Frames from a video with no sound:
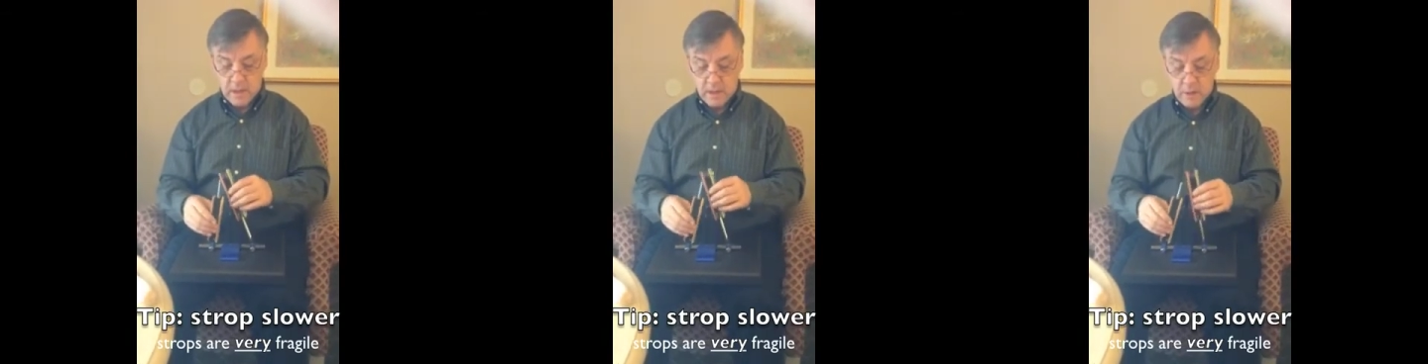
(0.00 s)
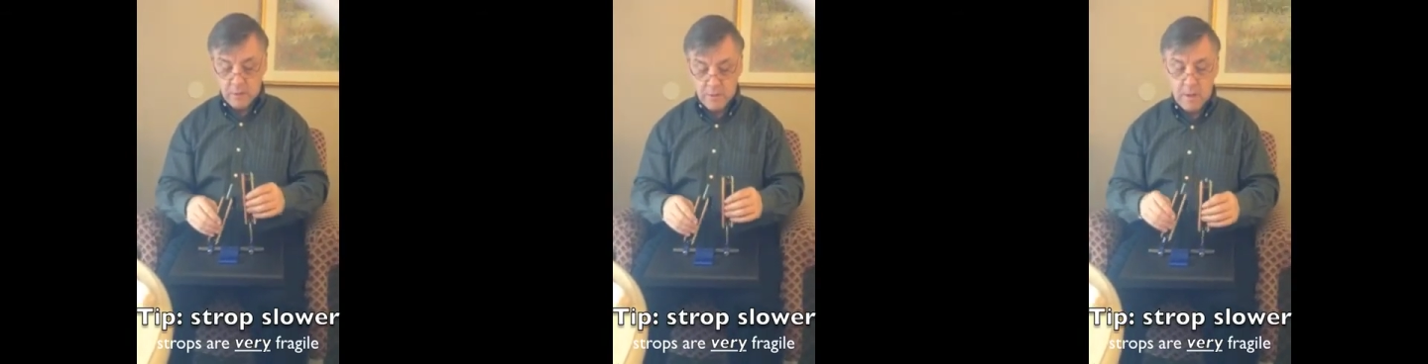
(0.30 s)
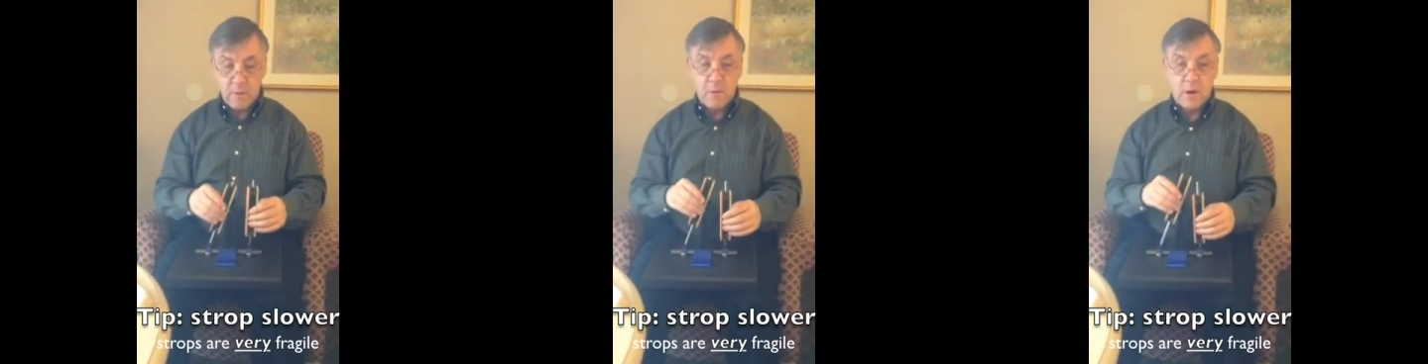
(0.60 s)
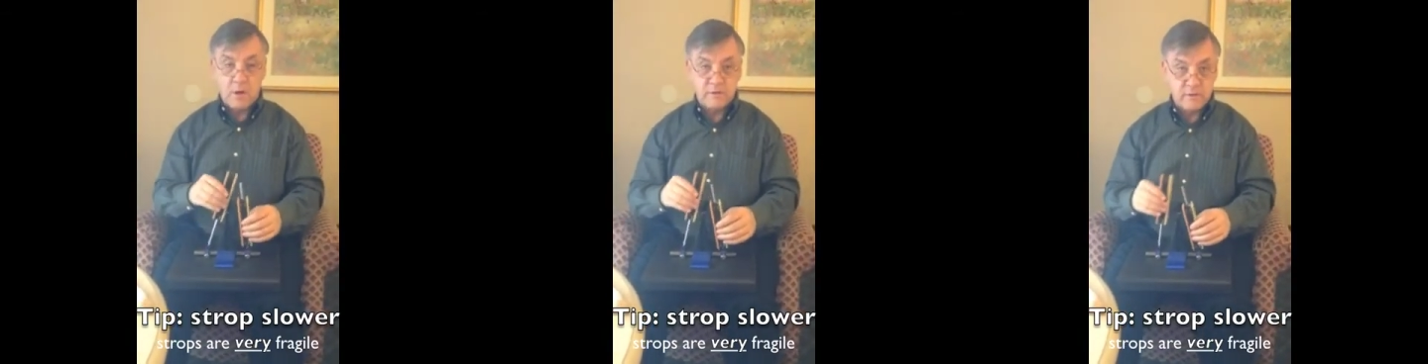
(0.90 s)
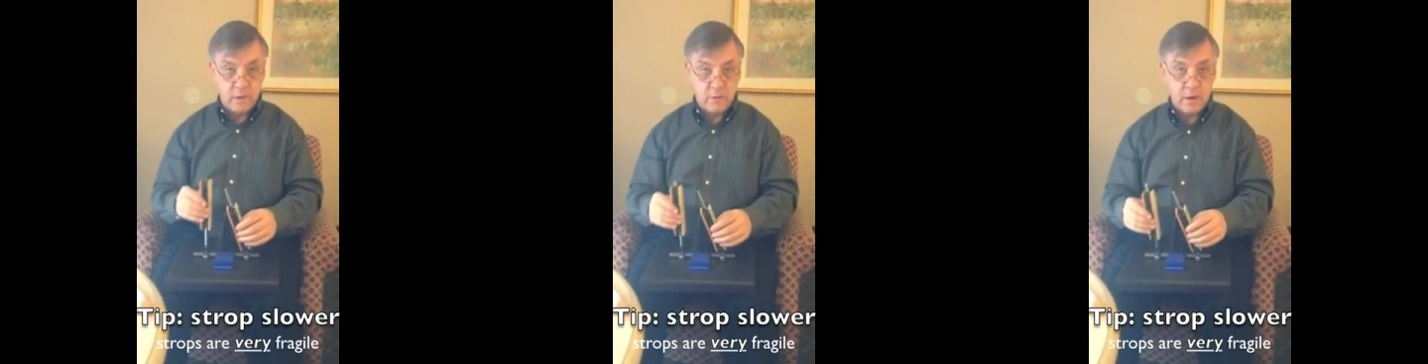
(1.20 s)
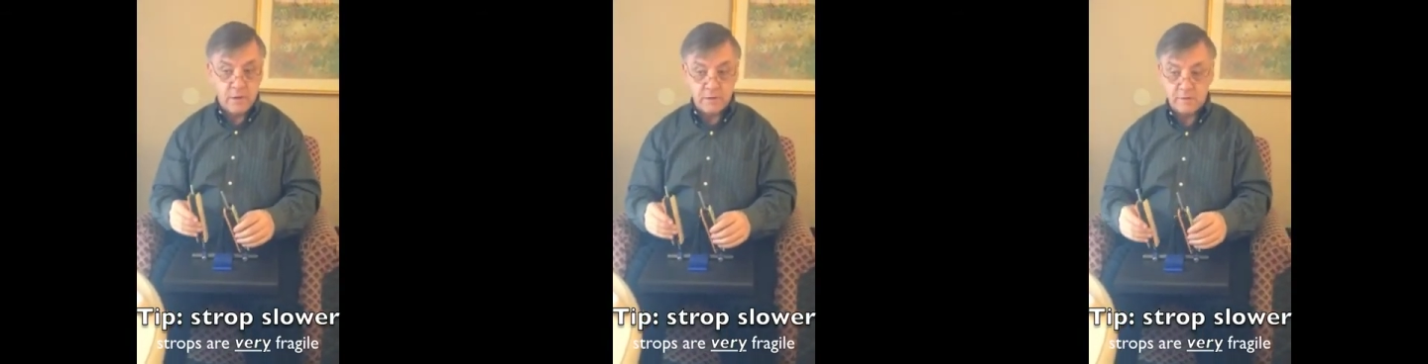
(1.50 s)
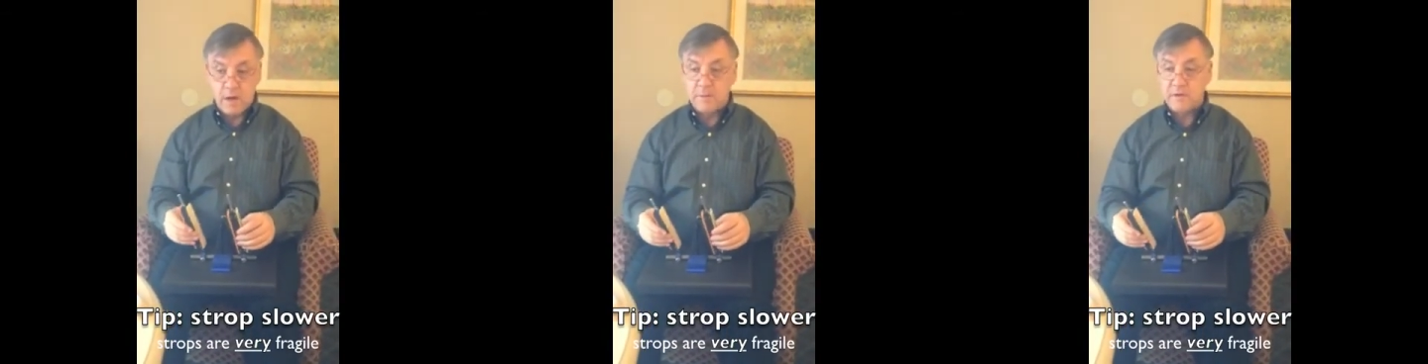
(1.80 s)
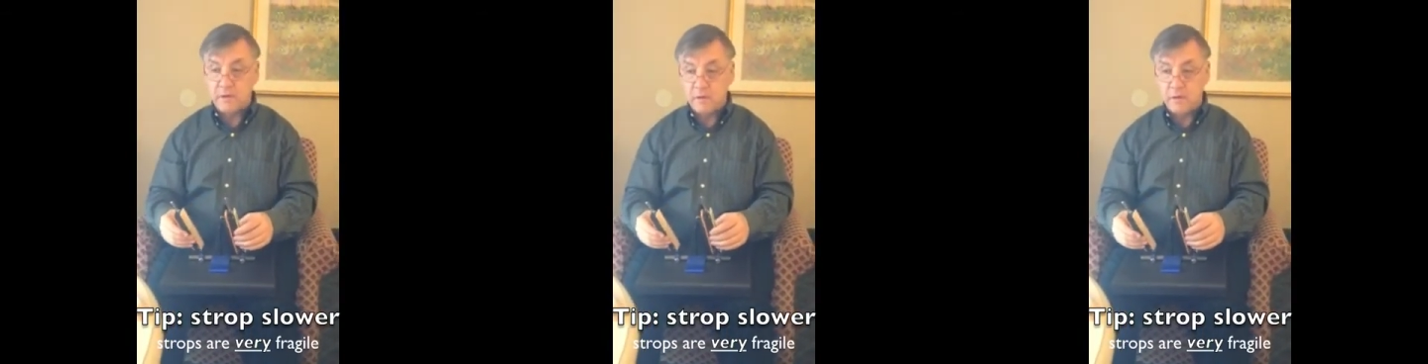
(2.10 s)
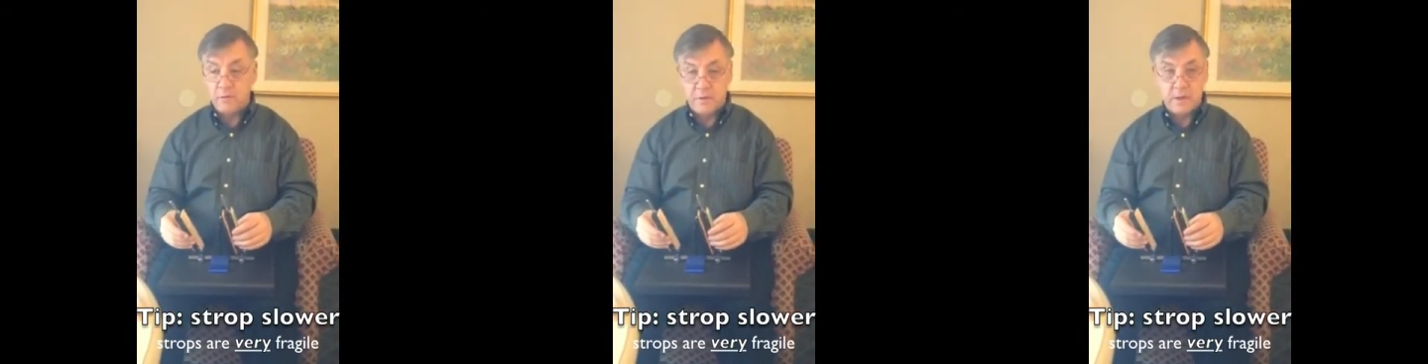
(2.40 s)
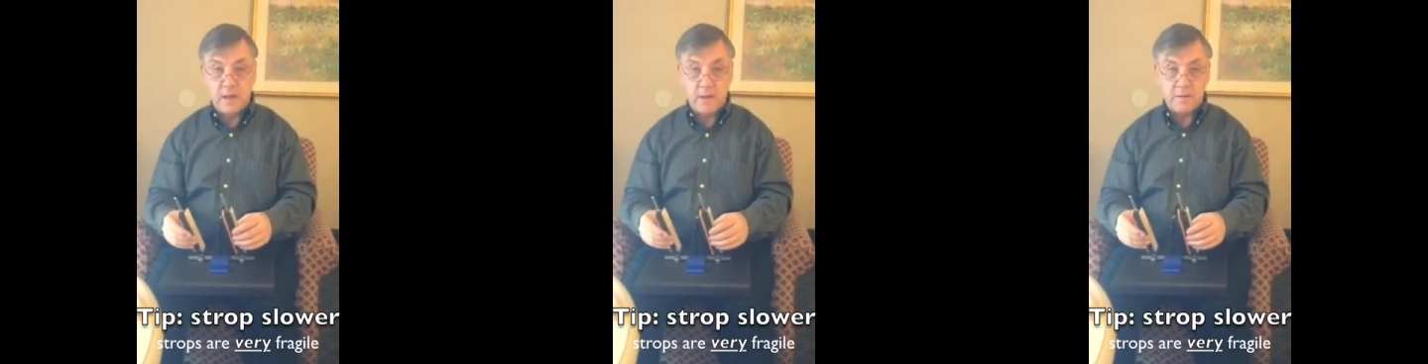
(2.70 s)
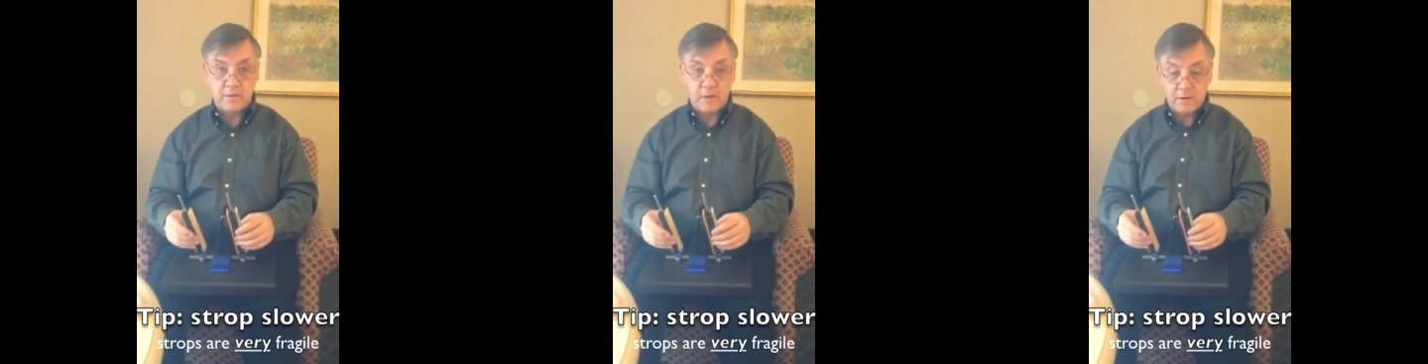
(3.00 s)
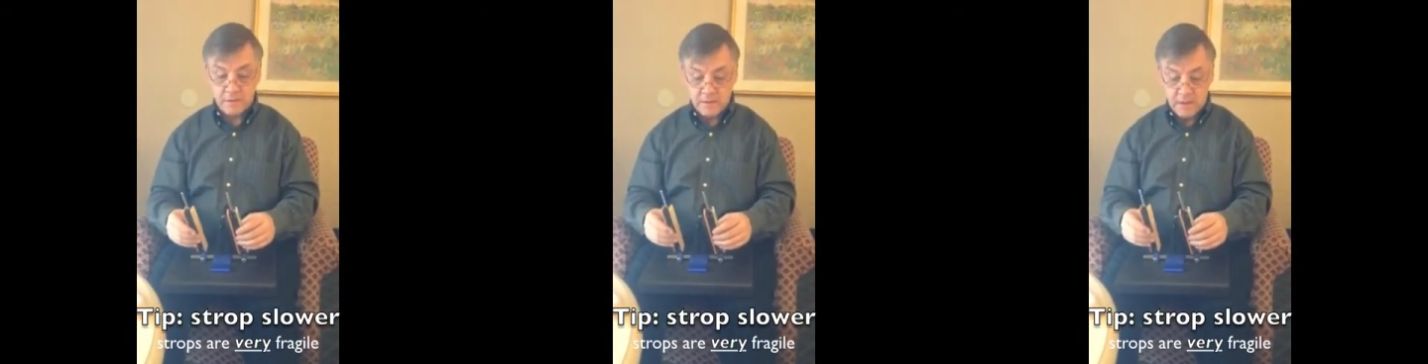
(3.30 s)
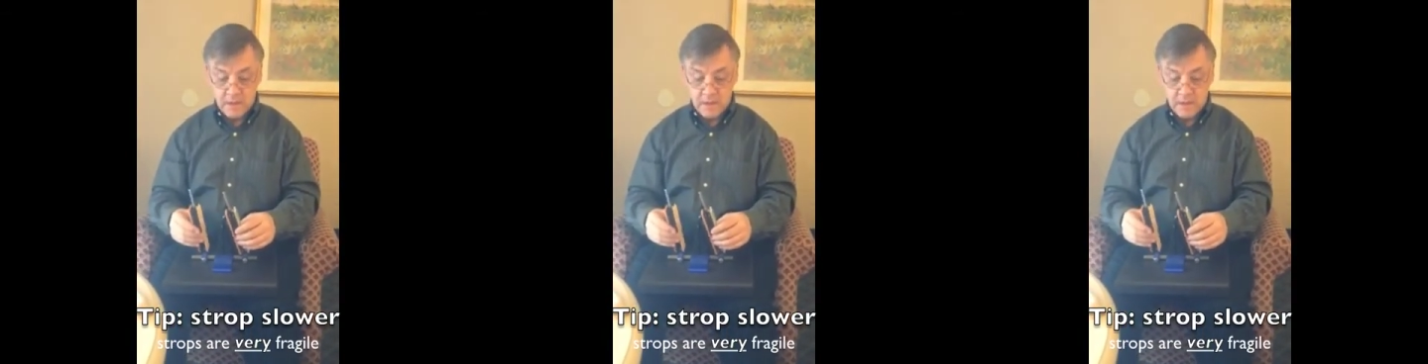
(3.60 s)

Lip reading: you probably want to go slower on the strops than you do with the diamond stones